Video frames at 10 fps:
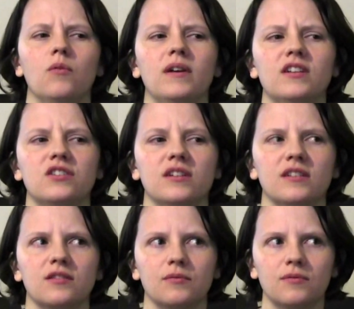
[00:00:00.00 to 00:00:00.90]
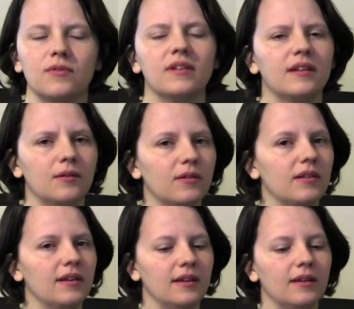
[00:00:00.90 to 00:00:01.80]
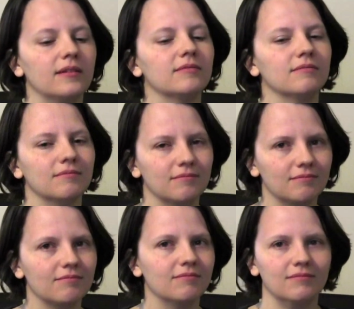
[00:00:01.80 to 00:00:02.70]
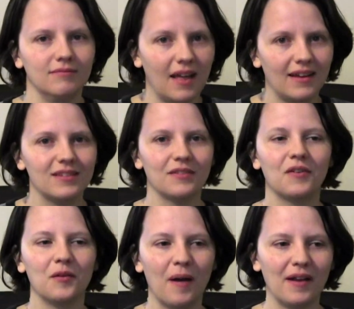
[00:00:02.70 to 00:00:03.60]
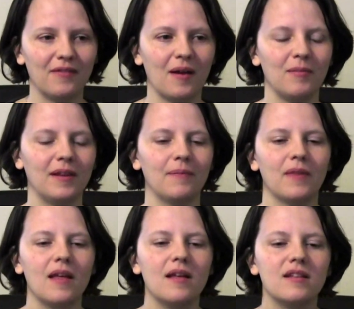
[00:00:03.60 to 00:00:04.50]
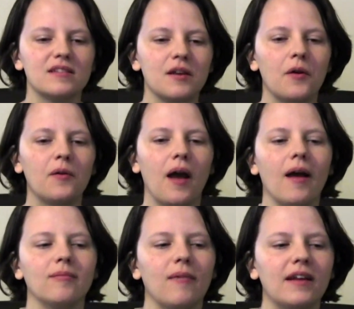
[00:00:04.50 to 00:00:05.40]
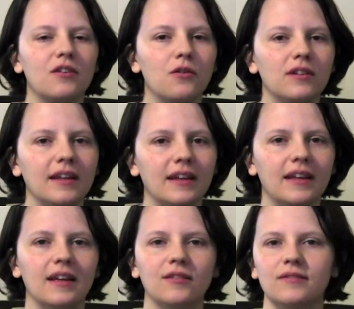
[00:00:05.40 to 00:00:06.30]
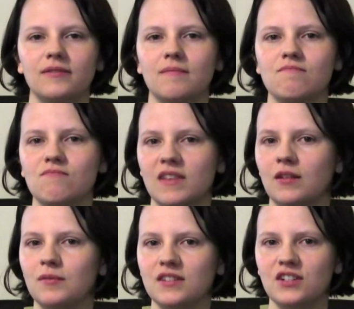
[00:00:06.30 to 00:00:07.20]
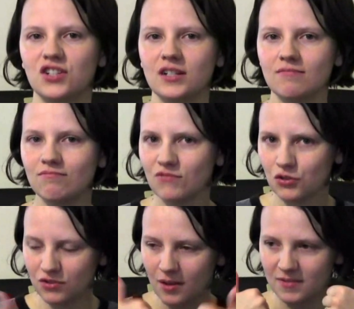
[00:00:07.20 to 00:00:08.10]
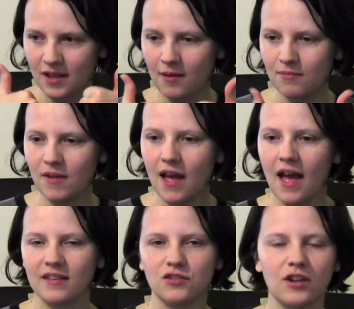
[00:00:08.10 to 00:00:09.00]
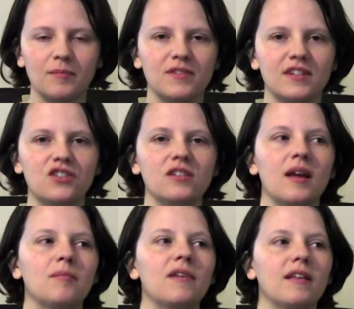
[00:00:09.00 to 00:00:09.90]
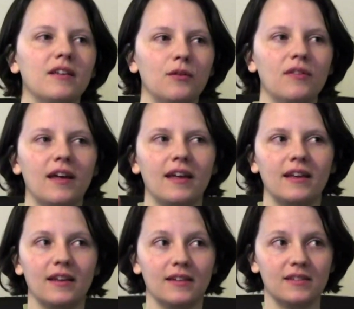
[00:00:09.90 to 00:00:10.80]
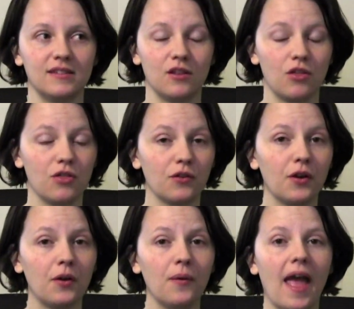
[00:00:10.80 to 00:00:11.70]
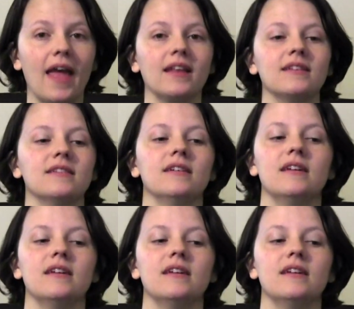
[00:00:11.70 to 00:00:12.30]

which is really nice for my family. So I totally give Little Musician 2 thumbs up. As a trained musician, I'm telling you that it is thorough and